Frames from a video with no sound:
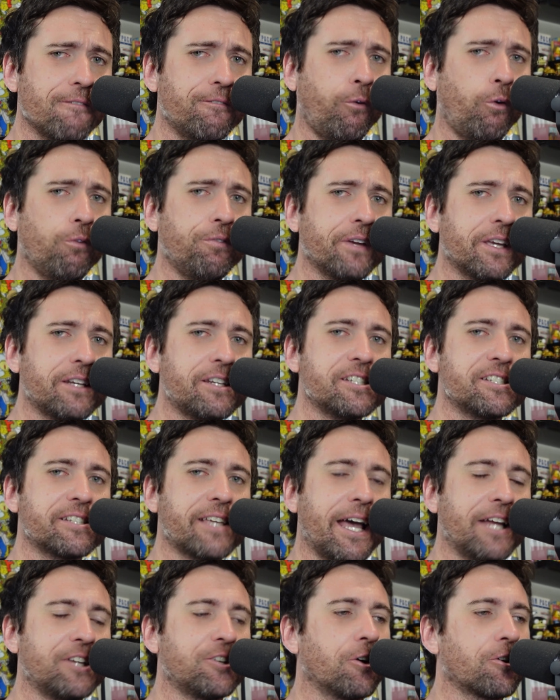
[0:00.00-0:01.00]

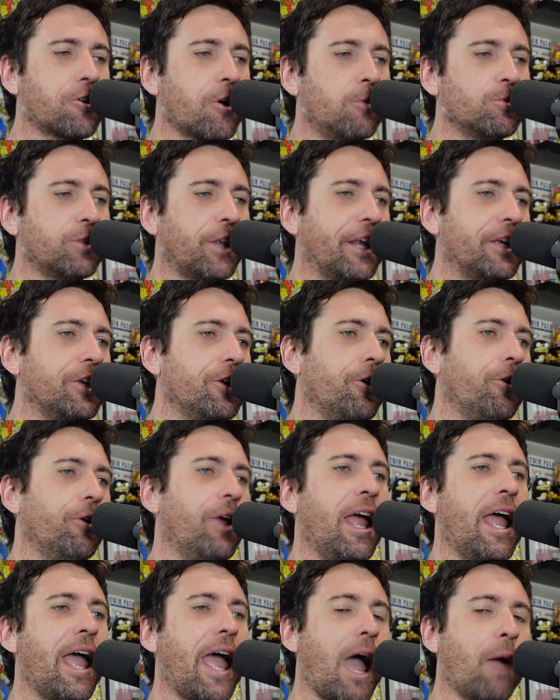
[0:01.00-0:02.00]
fourfingerdiscount.com.au,
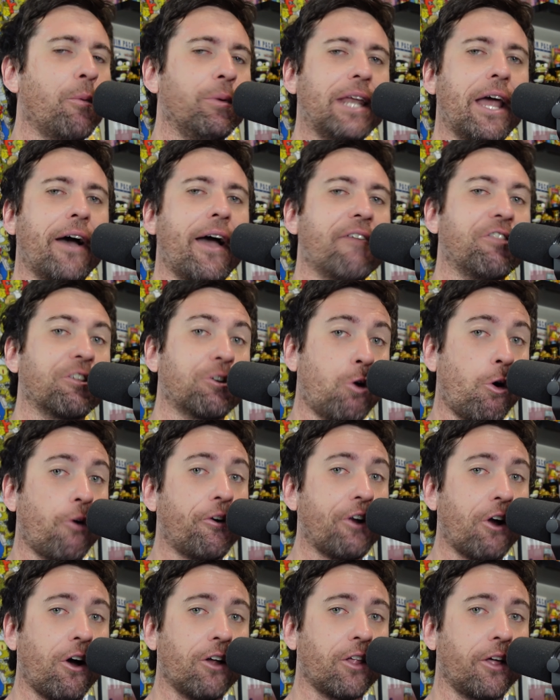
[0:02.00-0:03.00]
and we now have the
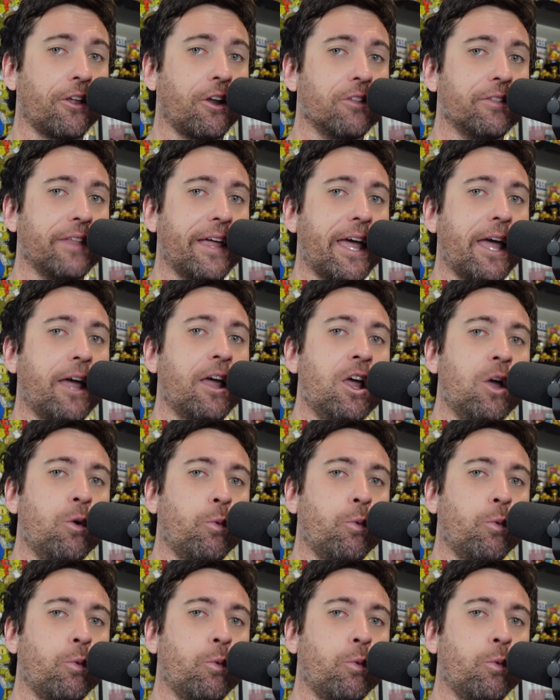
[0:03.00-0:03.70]
Corey hotline on there,